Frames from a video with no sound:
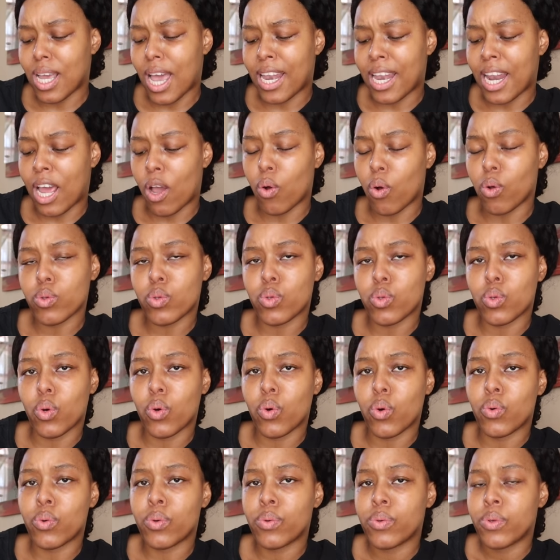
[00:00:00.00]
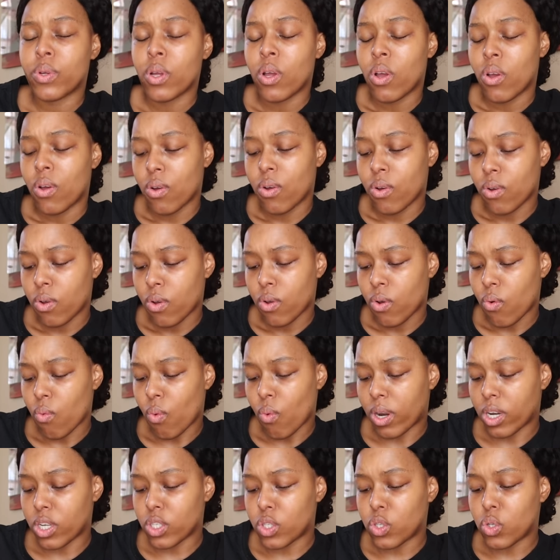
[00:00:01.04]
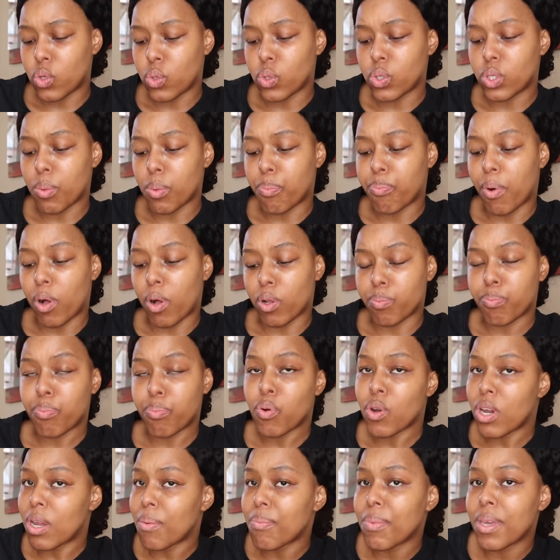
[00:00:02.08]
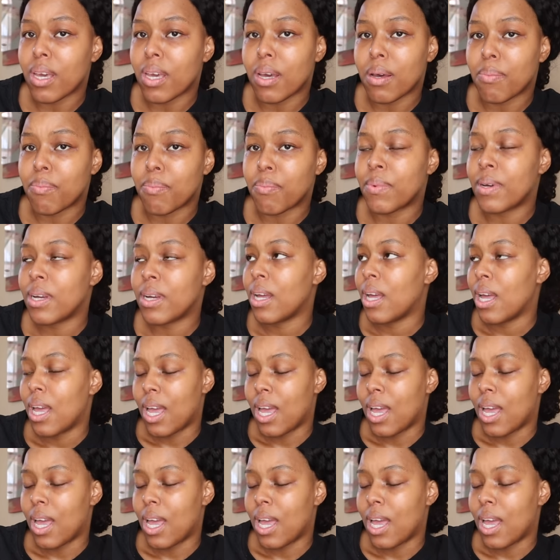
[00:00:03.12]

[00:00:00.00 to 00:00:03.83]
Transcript: And I also wanted to use the Bolt premium,